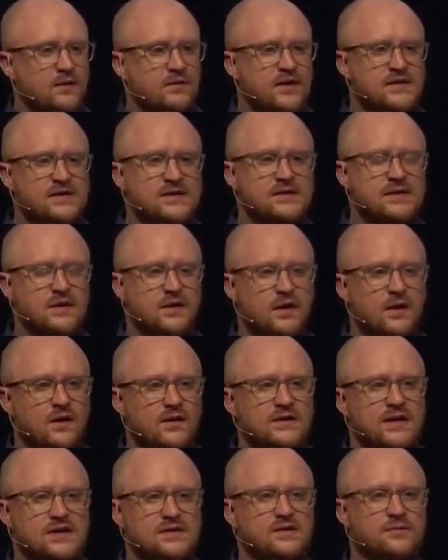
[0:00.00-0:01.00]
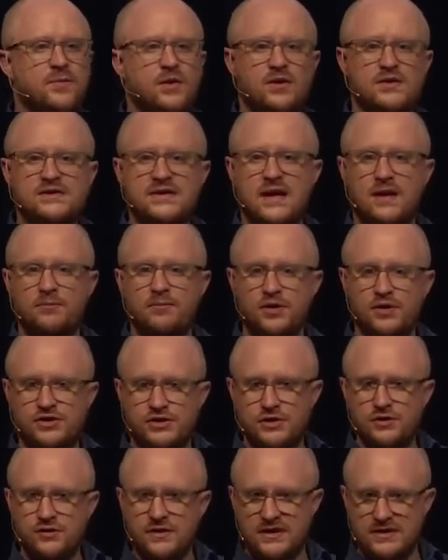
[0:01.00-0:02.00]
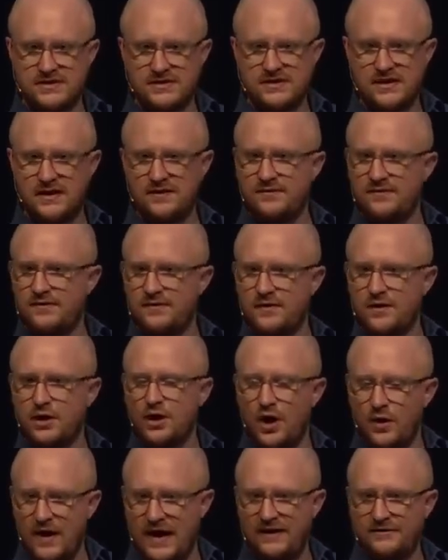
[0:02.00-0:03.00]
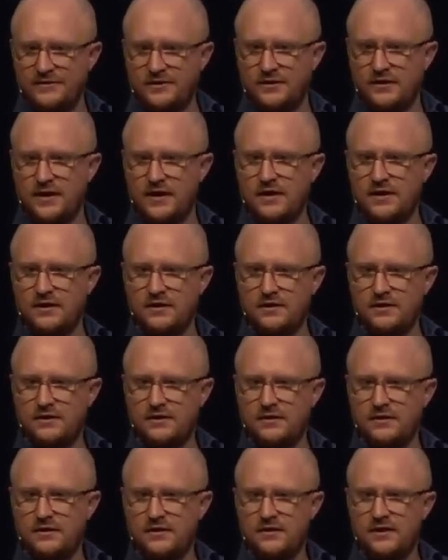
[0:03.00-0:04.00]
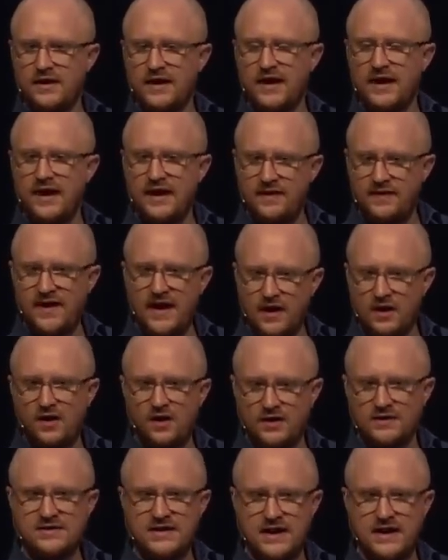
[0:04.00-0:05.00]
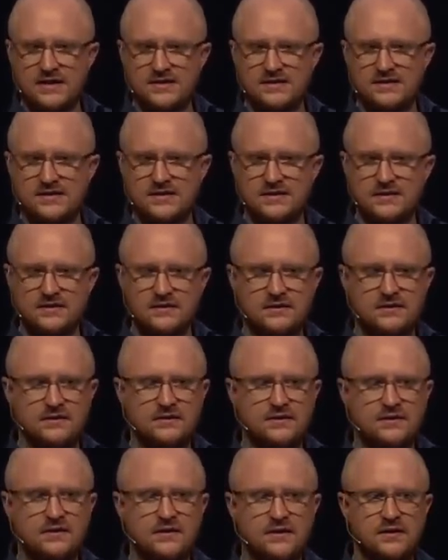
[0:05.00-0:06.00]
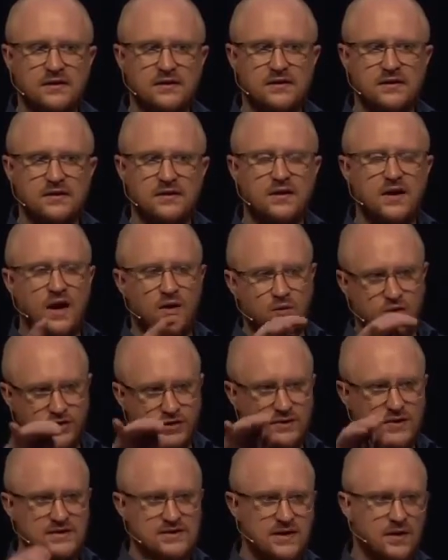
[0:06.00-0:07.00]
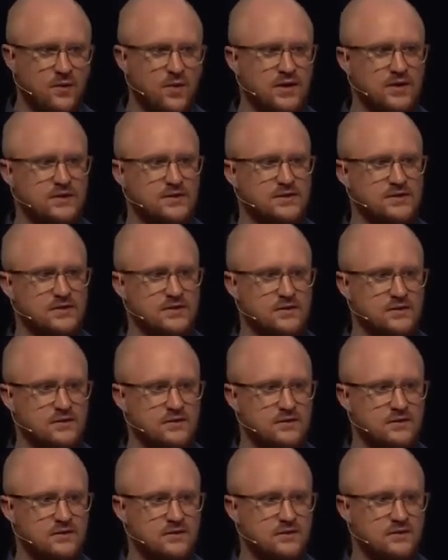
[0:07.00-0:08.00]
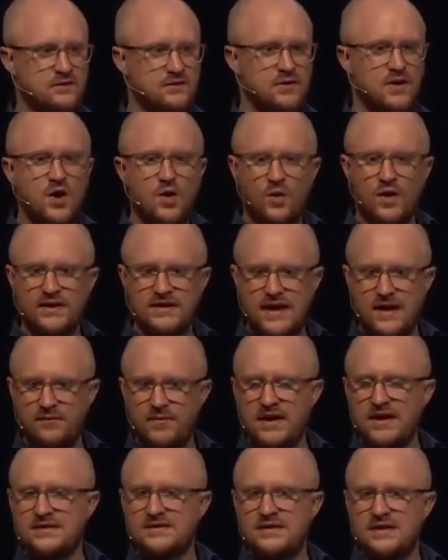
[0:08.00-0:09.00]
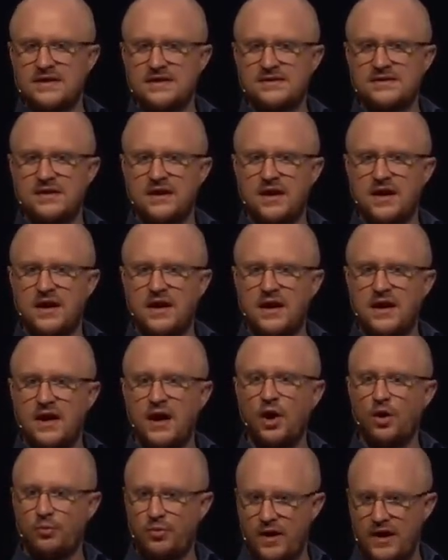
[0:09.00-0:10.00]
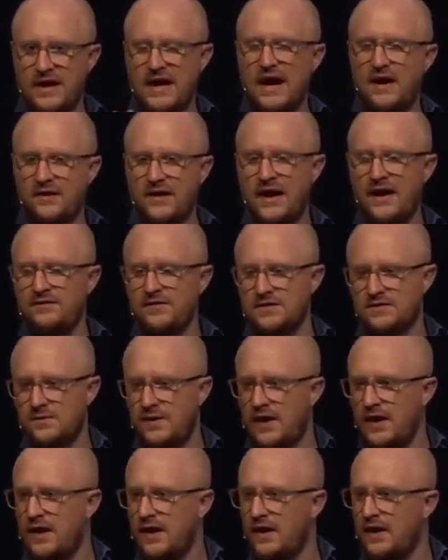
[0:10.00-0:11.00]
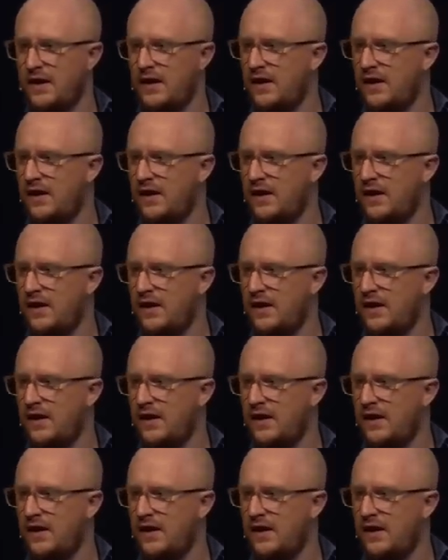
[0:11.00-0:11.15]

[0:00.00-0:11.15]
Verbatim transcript: This is in the context of Paul saying, pursue this stuff, go after it. In that context, God will do as he wills. What that means is he'll break out and have his way.